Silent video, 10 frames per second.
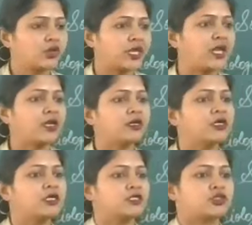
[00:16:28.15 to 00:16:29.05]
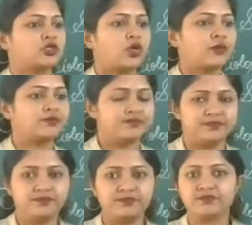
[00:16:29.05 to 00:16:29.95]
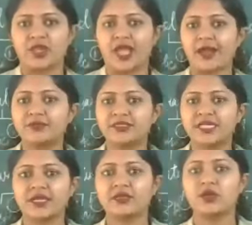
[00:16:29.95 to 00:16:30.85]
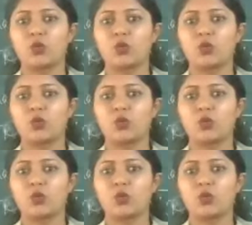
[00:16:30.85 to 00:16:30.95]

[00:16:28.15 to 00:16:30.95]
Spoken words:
Okay, so I'm done